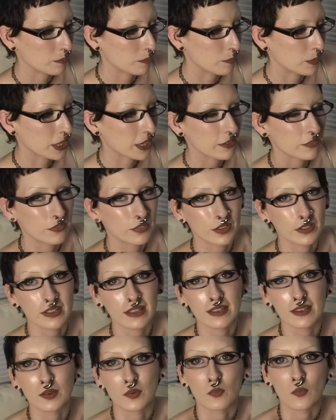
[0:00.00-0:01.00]
But I feel
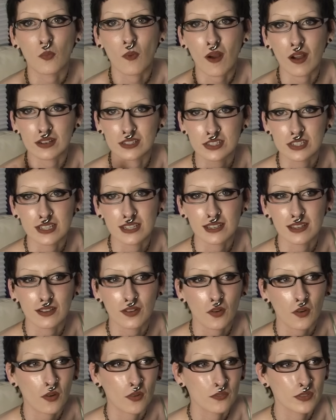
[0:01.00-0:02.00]
like watching
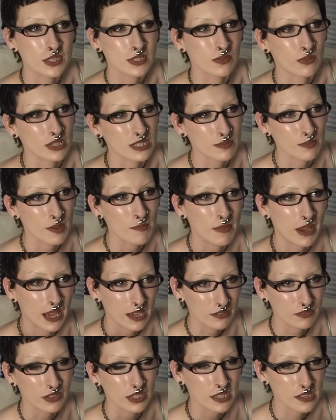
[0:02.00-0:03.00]
all these what's in my
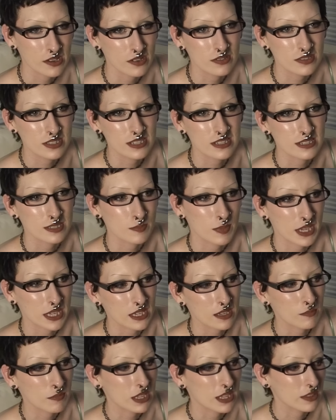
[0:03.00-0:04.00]
bag videos is
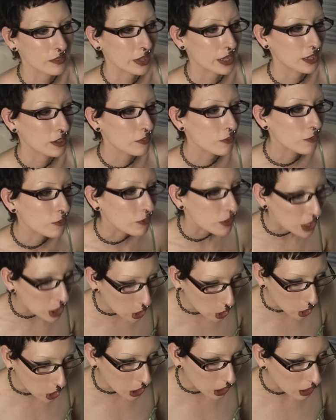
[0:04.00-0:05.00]
making me like
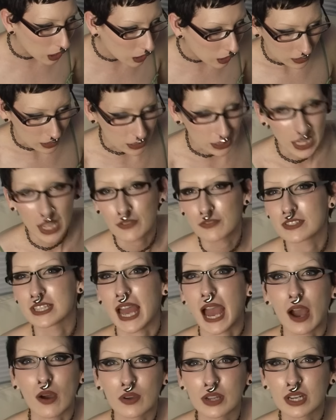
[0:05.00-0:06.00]
feel left
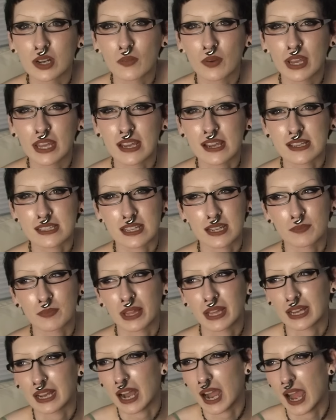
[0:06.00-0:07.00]
out in a way, because I'm
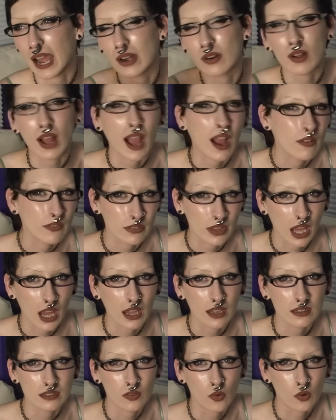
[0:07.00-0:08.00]
like, I don't have
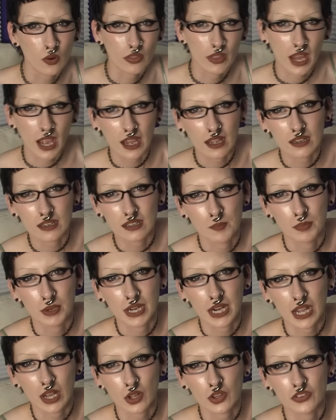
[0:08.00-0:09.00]
that or that, but
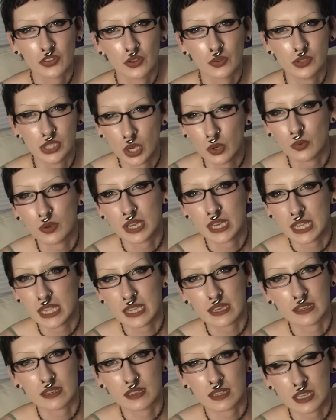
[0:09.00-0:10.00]
I also don't
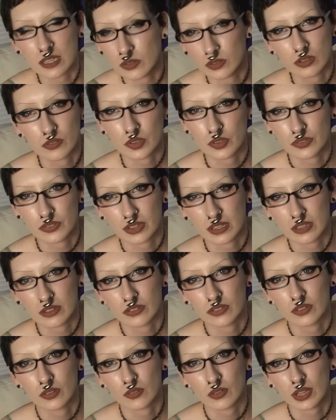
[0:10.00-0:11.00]
need either of those things,
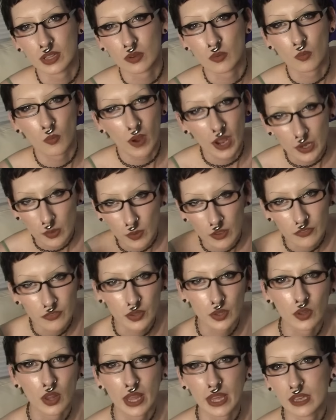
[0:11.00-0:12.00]
so like why do I
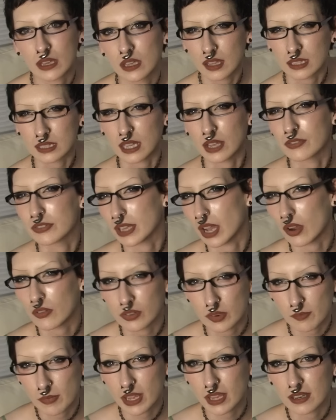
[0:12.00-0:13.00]
feel like left out
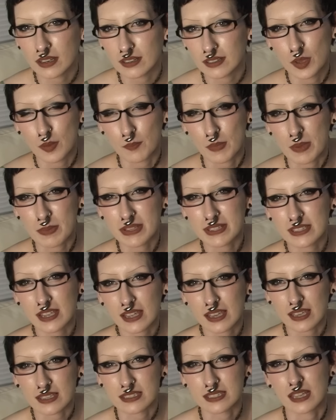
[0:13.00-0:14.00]
from it? Maybe it's
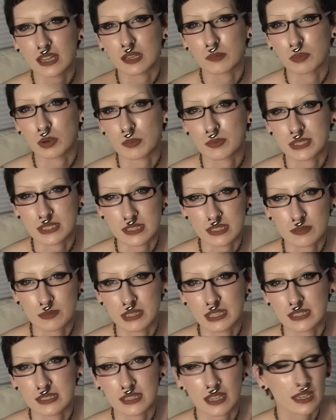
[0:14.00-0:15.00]
like aesthetic purposes,
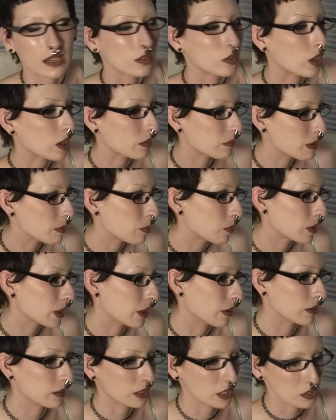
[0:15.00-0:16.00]
because like a lot of people
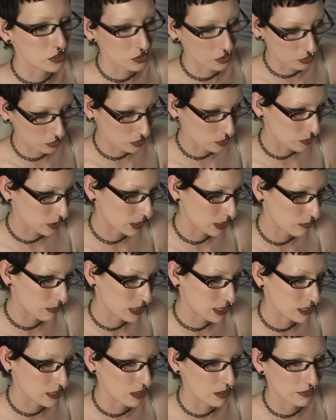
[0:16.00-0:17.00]
carry like journals with them
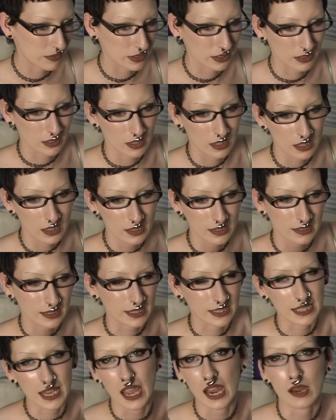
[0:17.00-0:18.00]
and stuff, and
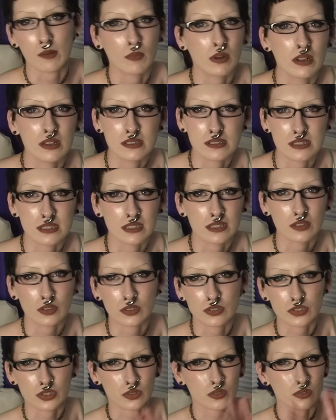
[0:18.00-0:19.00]
like cameras, and
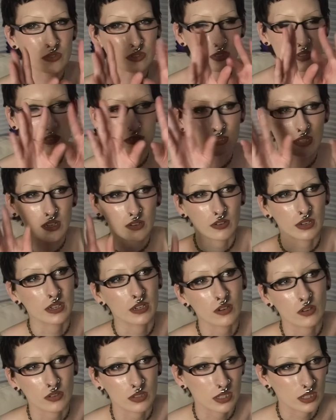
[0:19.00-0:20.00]
their journals are all decorated
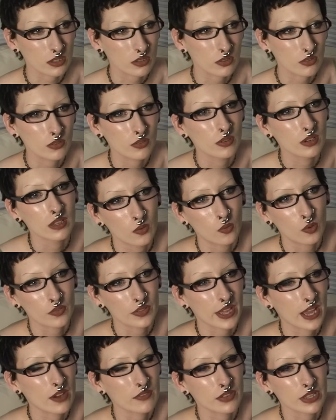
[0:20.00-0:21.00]
all cute, or
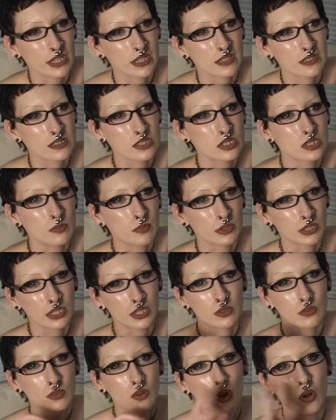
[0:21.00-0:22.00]
they have like super
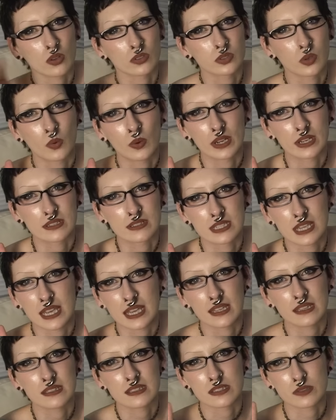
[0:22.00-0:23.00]
cute Altoid
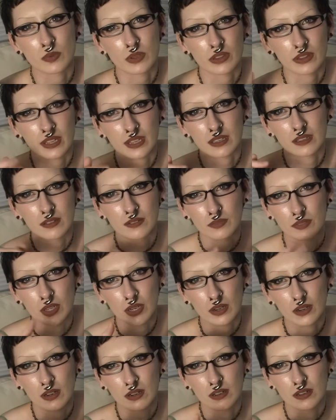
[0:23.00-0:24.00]
tins with like
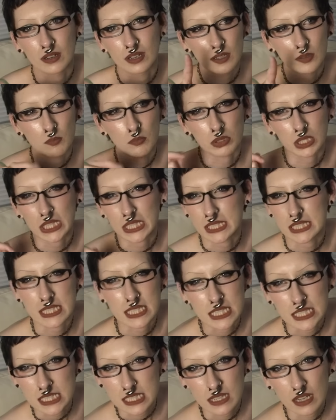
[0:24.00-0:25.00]
their blunts
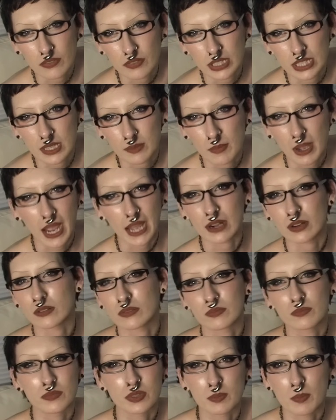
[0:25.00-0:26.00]
and stuff in them. I
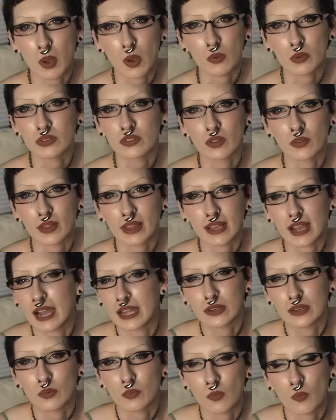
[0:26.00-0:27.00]
don't smoke, so like
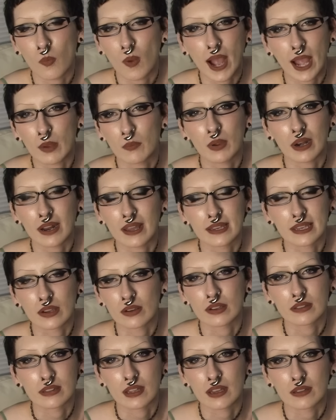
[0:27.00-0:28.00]
why would I
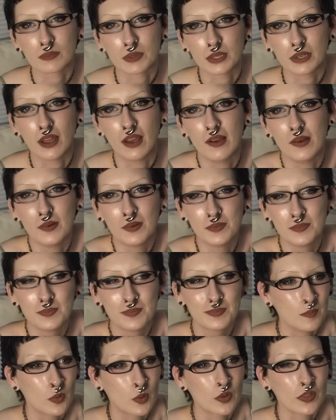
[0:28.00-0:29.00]
carry that, you know?
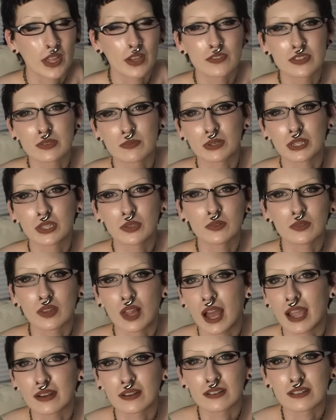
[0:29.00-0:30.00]
Or they have super cute
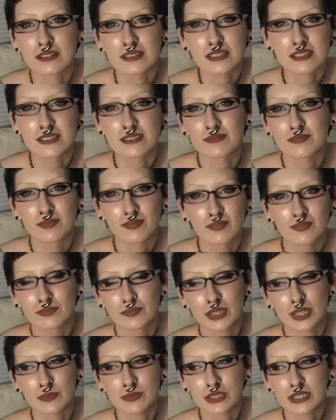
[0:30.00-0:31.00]
lighters,
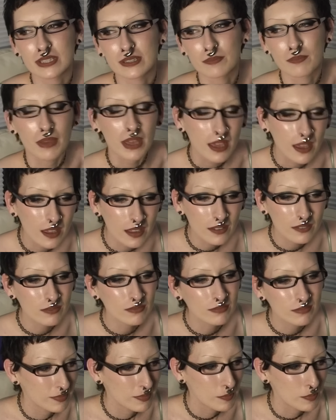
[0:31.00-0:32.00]
and I'm just like, man,
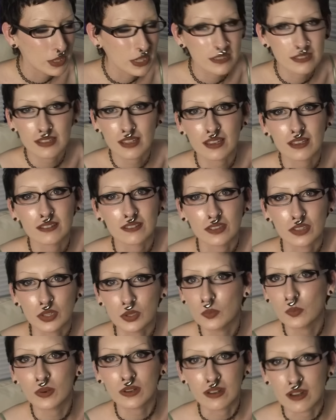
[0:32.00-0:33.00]
but it's like,
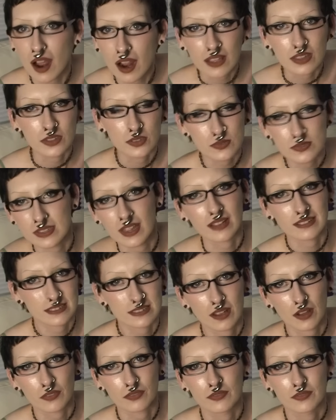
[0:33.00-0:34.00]
you would not use that
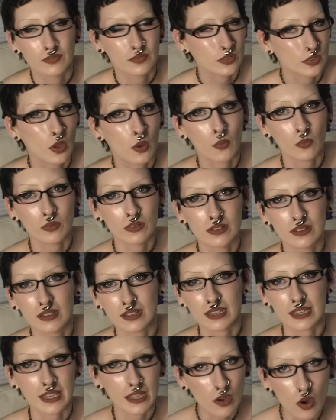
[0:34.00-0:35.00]
stuff, so
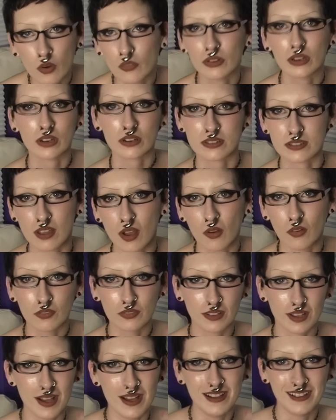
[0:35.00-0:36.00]
get over yourself.
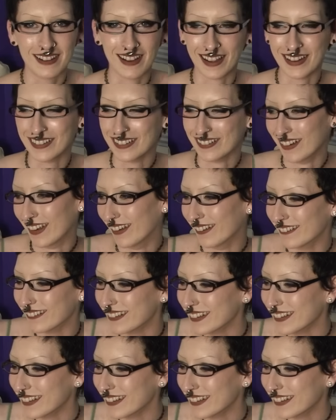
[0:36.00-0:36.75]
I don't know.